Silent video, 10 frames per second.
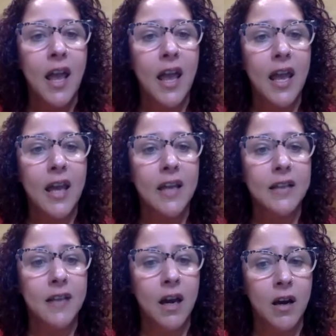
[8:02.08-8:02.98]

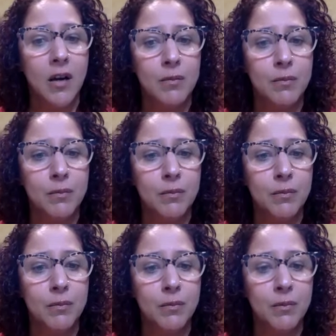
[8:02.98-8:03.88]
And um,
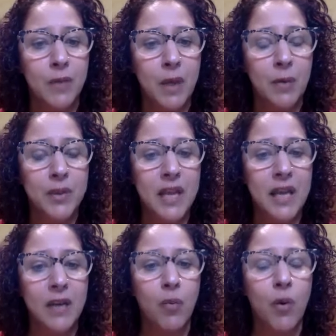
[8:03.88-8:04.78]
it was
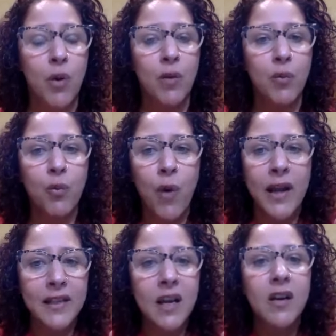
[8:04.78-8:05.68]
like uh,
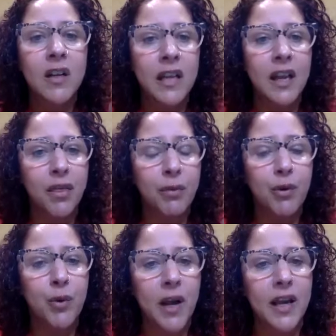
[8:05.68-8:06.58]
white knuckling it
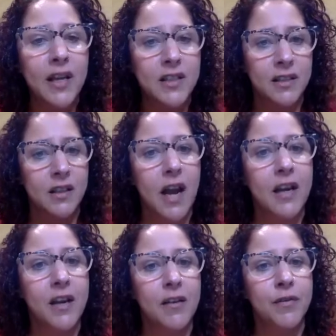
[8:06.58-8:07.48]
through, I guess,
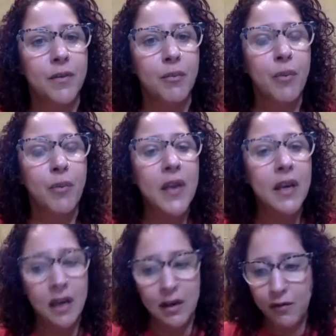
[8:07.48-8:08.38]
kind of. But
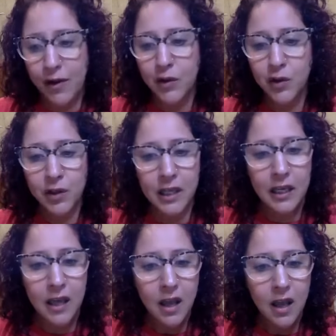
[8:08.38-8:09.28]
then it
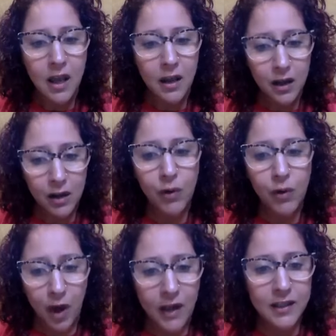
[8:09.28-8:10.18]
eventually,
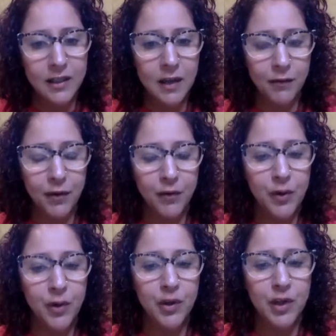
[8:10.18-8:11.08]
I did that for a
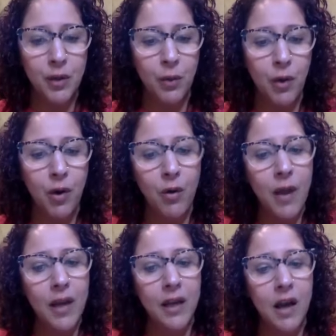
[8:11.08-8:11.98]
few years in a row,
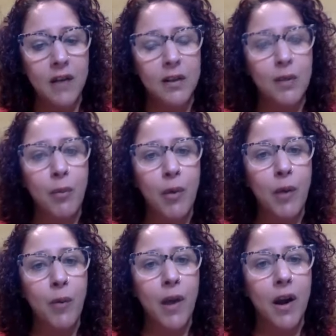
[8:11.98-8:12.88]
and it got to the
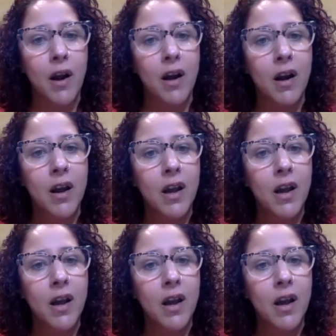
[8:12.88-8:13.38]
point where